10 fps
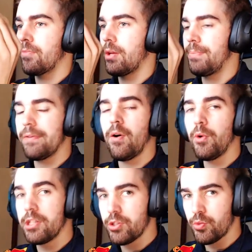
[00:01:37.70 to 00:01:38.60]
But if I
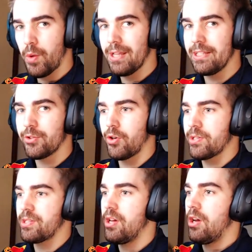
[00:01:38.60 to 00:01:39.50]
want to do
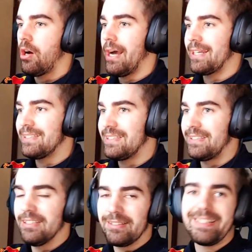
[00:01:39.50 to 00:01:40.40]
rallycross, I can
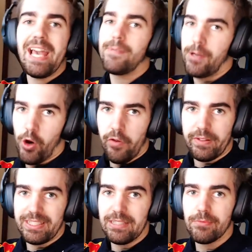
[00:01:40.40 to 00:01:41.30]
still get my
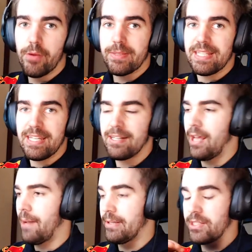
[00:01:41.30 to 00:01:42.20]
oversteer moments in
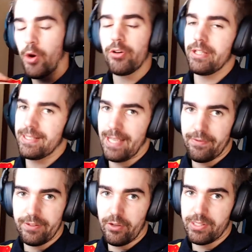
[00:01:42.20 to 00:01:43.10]
and be totally
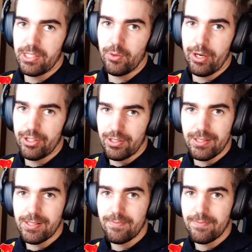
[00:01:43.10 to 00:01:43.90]
safe in those situations.